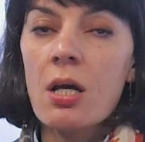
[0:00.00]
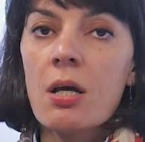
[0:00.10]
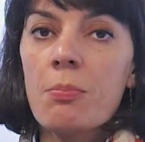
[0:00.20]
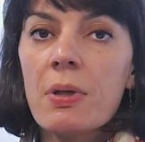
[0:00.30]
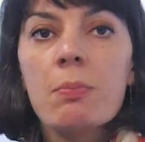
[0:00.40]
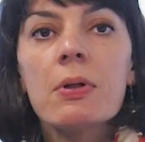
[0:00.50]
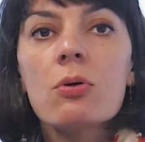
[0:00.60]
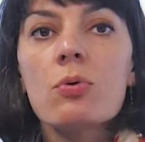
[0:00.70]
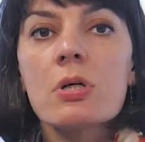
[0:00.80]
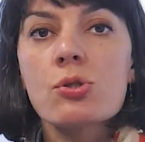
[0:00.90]
People
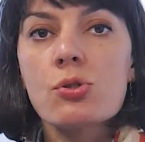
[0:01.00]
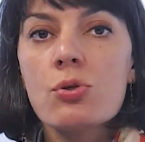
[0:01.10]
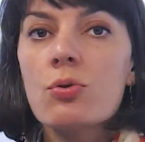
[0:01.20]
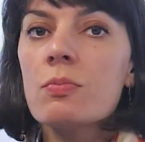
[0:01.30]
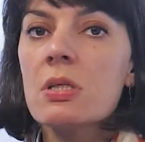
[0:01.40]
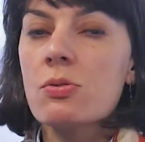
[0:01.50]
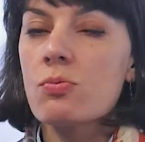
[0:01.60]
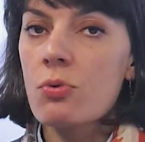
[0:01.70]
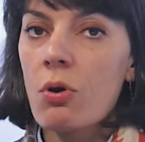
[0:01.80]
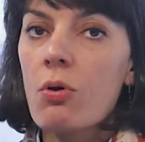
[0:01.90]
who assume these
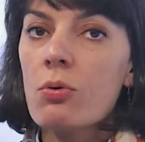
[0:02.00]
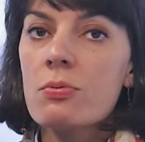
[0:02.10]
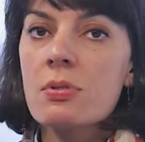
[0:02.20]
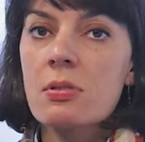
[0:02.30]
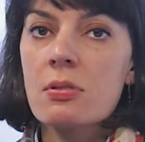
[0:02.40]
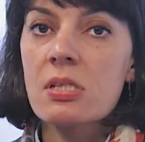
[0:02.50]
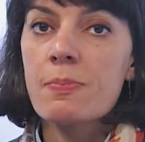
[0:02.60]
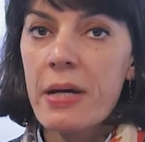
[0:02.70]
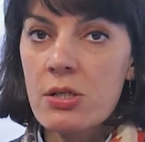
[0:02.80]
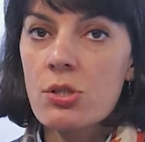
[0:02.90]
roles
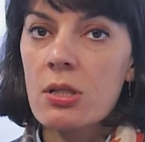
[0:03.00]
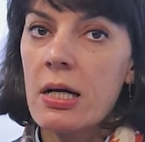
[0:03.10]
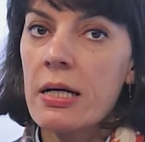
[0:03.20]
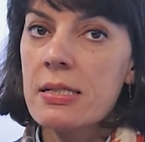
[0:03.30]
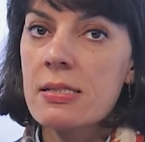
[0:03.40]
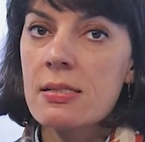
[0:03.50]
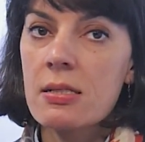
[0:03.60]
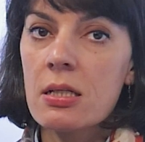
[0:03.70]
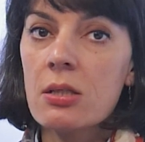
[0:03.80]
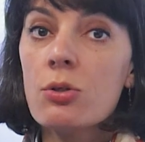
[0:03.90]
specialize
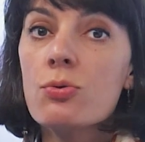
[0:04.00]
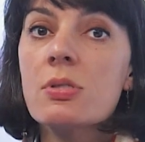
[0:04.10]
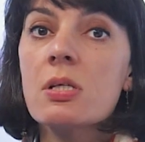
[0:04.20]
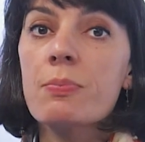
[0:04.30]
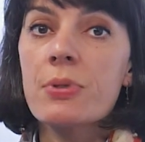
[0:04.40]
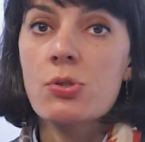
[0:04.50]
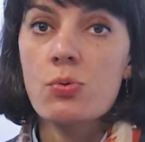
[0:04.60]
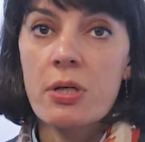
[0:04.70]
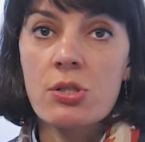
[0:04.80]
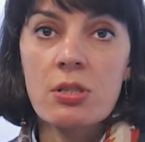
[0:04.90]
in using
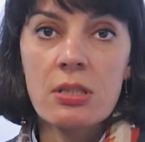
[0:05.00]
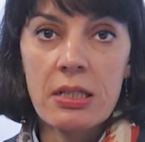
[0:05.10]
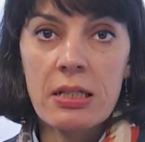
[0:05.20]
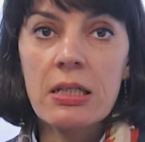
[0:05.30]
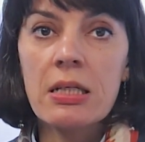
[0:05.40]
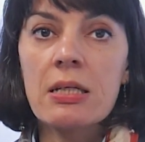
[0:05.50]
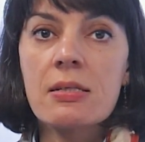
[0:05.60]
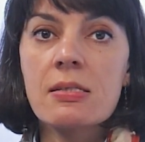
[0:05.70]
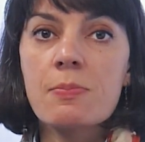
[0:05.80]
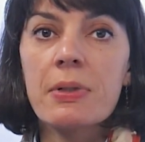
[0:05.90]
persuasion techniques,
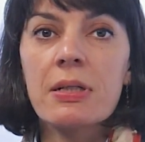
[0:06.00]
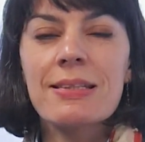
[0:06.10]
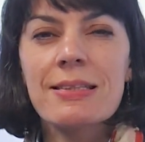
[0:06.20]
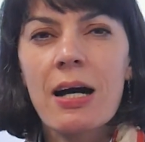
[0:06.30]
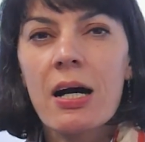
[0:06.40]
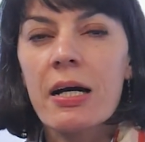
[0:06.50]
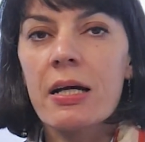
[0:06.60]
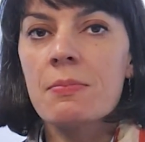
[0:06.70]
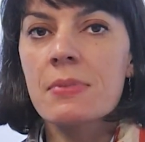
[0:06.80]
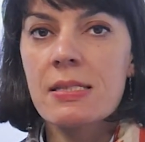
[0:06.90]
but at
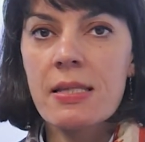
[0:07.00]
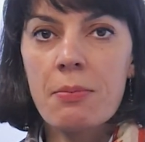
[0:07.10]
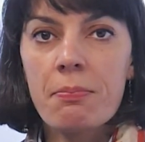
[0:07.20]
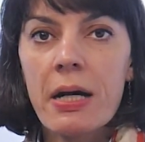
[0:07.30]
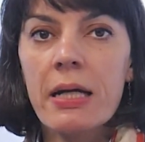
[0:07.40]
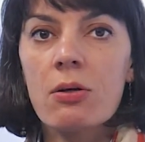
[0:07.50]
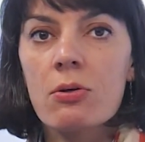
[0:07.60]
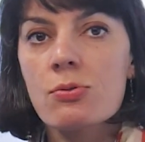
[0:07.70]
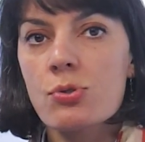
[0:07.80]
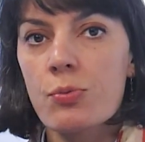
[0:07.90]
times they might
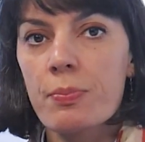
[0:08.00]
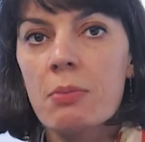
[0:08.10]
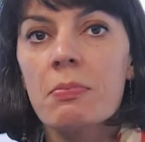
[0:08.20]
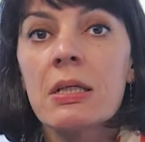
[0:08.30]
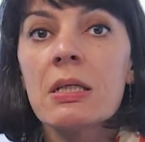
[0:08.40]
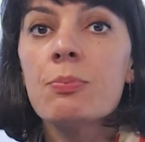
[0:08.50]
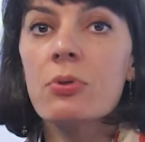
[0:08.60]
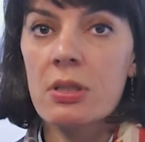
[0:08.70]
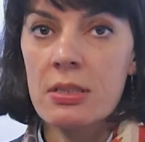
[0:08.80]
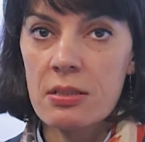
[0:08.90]
also be
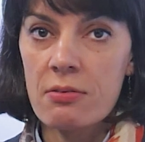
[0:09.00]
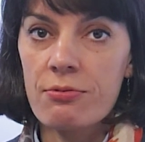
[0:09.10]
manipulative.